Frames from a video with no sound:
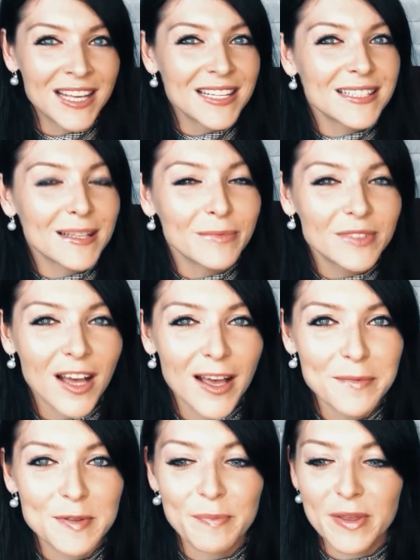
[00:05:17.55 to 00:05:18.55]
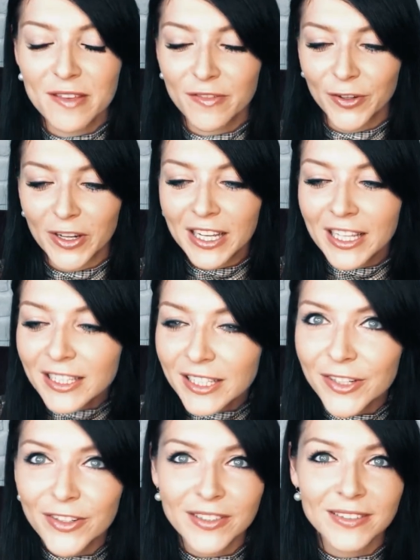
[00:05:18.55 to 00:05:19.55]
Sometimes being very
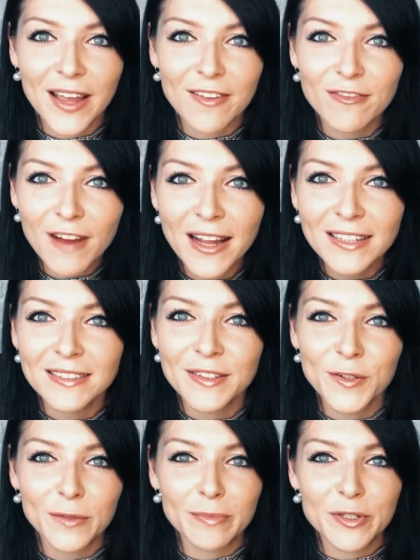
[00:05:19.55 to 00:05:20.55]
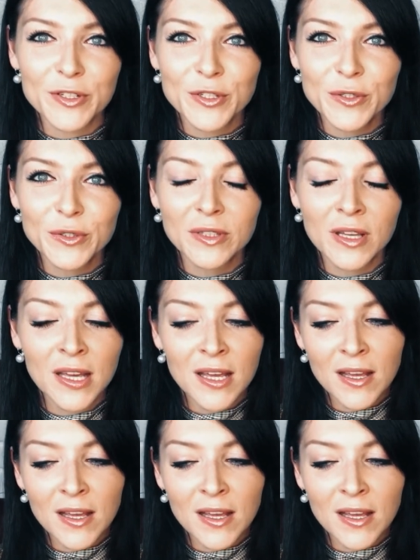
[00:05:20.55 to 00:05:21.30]
clear and direct in your pursuit